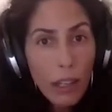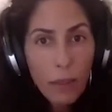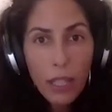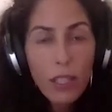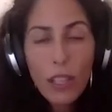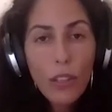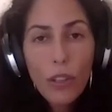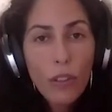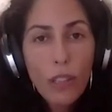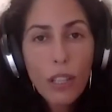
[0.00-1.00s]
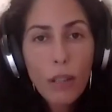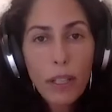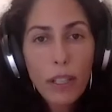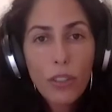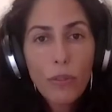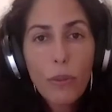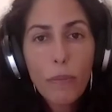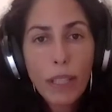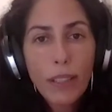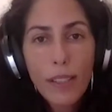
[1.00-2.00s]
because you think about it, you
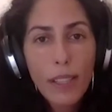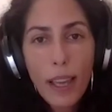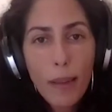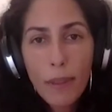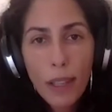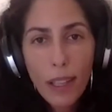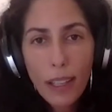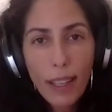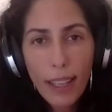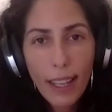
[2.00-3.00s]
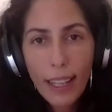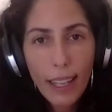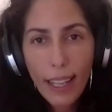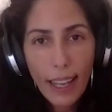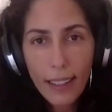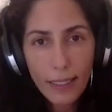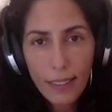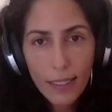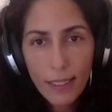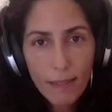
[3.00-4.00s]
repeat the same thing again and again.
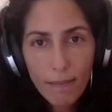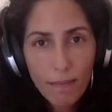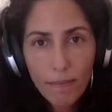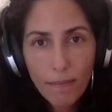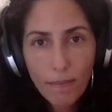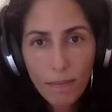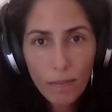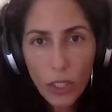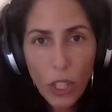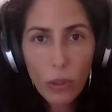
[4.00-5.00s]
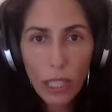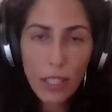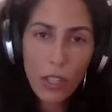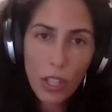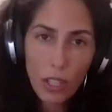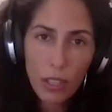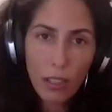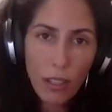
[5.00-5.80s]
No, let's just